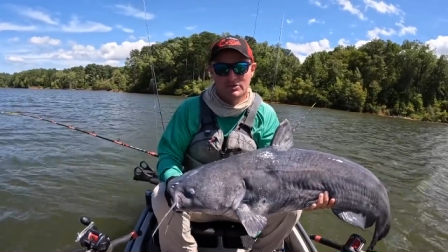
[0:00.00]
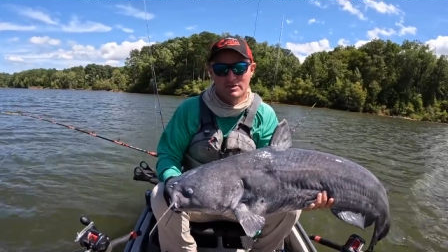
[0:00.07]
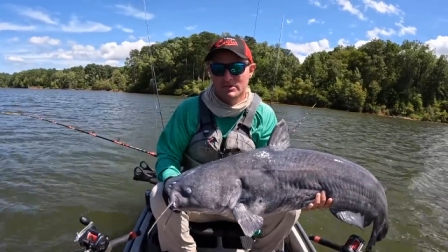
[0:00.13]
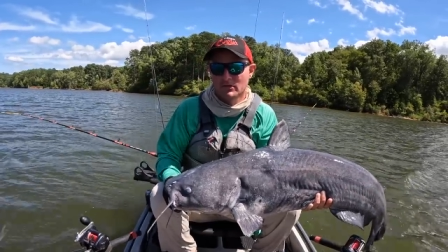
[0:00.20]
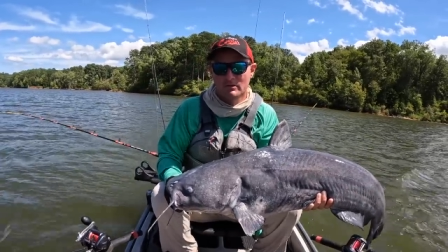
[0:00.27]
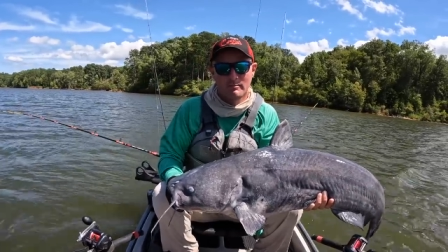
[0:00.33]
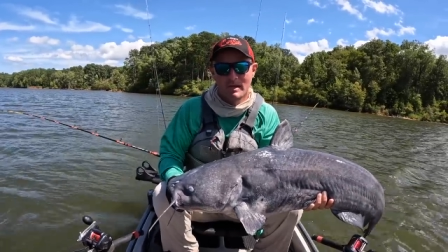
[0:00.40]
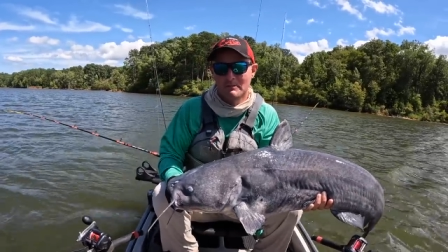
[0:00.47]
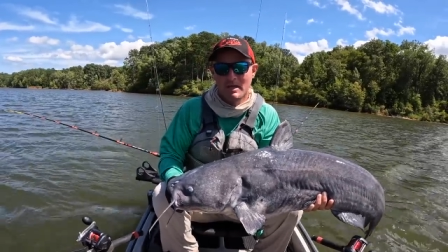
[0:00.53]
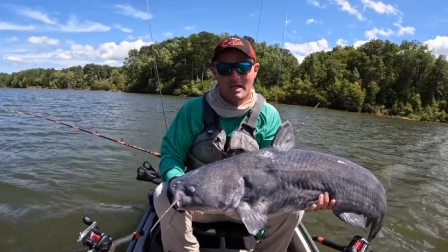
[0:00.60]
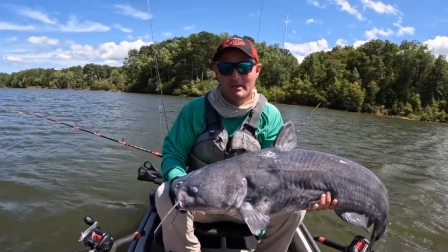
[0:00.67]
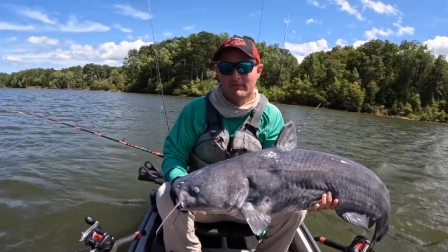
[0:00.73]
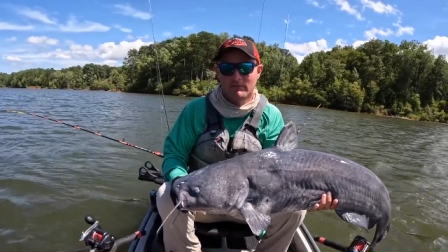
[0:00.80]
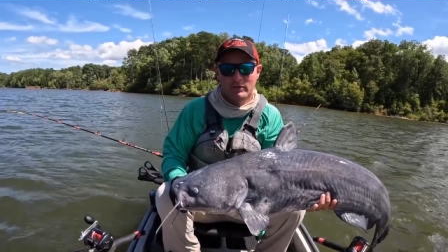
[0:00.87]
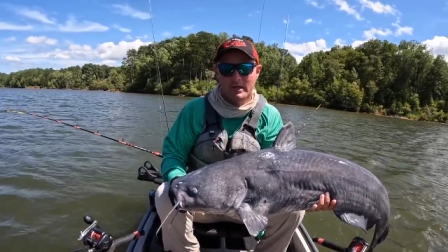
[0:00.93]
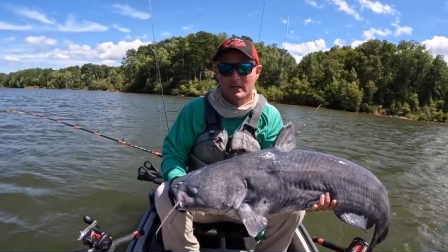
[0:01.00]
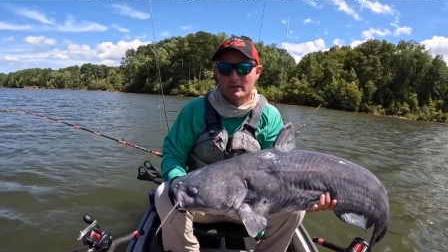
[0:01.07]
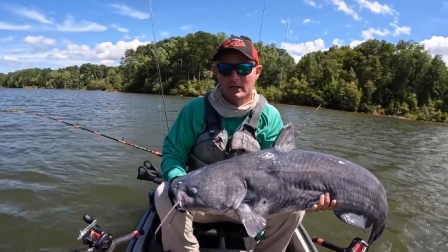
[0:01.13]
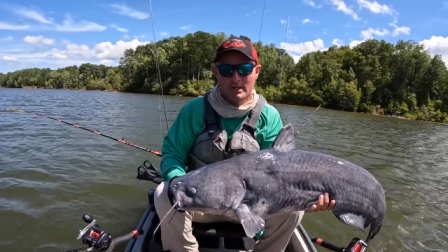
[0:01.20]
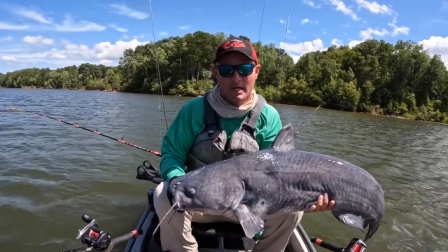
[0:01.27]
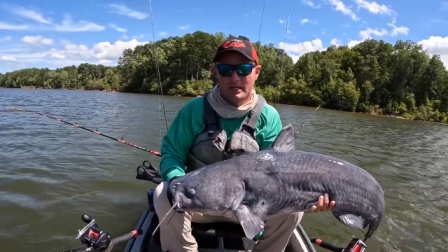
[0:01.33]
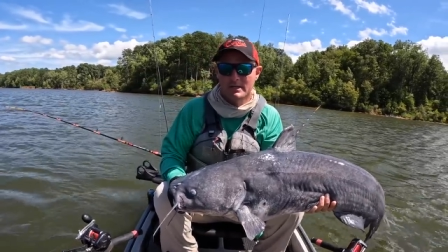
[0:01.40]
just could maybe had a
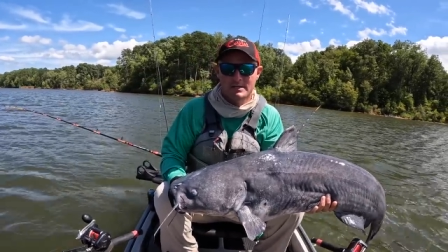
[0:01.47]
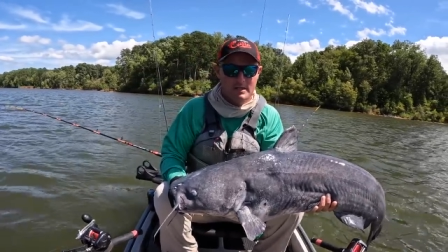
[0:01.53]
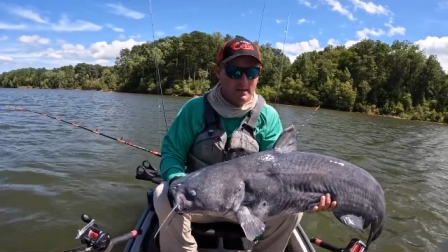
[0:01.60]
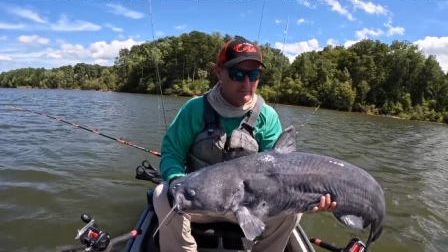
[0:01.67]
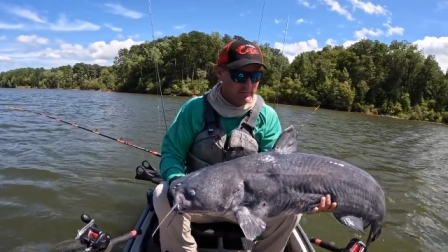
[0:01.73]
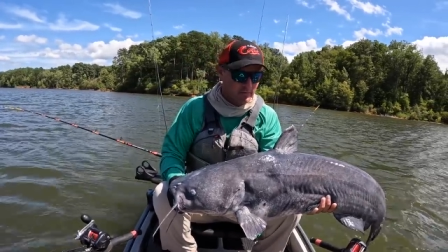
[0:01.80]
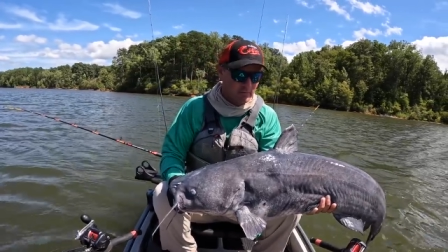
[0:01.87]
friend and i just come